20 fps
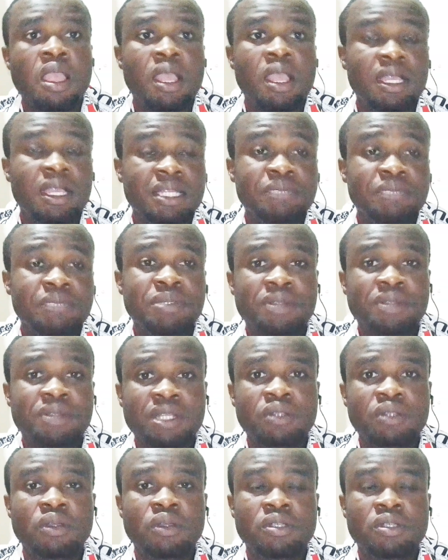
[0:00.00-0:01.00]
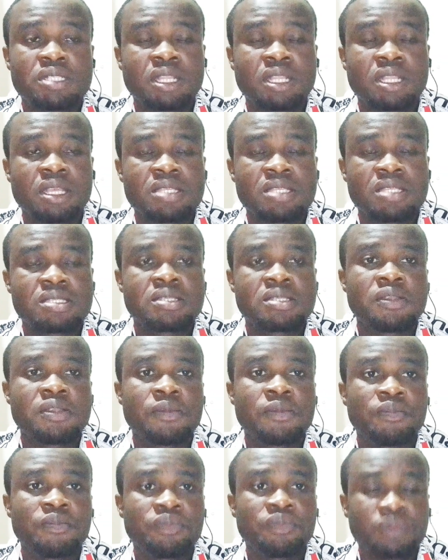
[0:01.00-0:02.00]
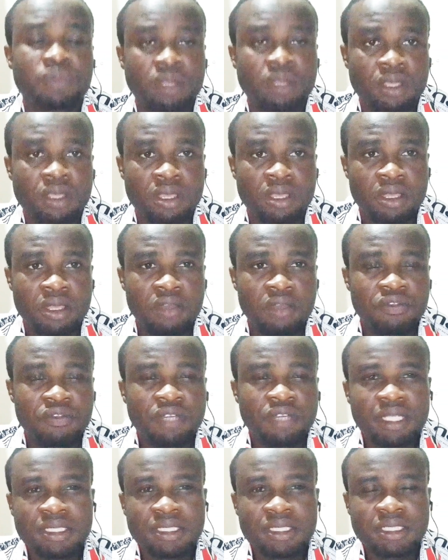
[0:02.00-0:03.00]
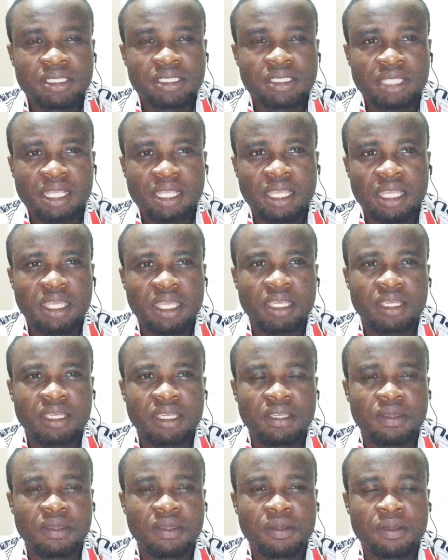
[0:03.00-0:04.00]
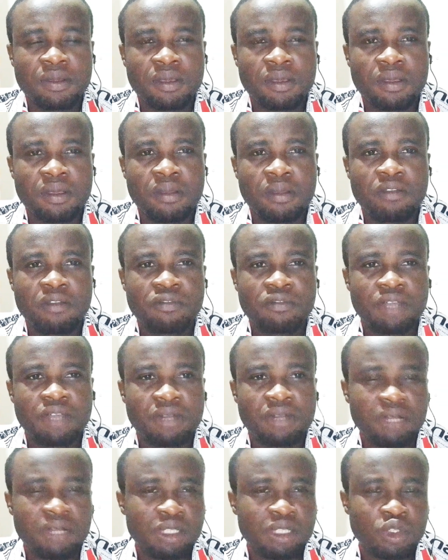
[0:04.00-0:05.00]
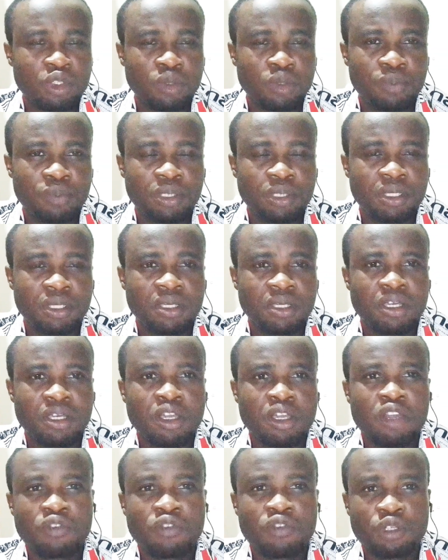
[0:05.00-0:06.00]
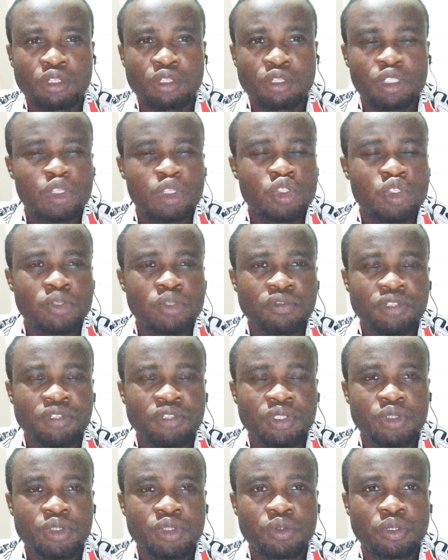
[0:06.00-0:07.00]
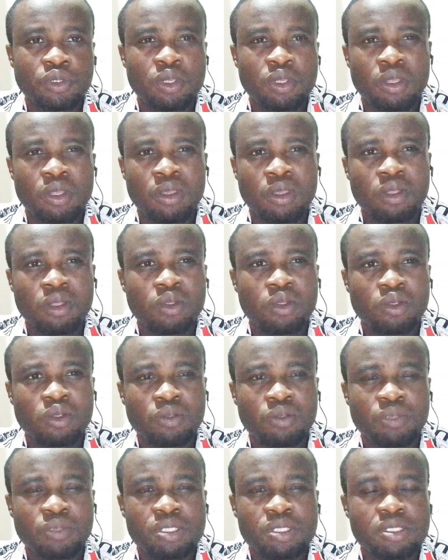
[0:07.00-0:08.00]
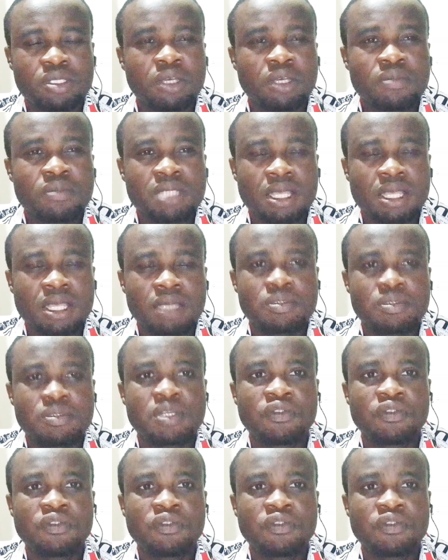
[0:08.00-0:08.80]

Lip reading: Hi Miracle Hustlers. Finding a viral topic for your YouTube video could be sometimes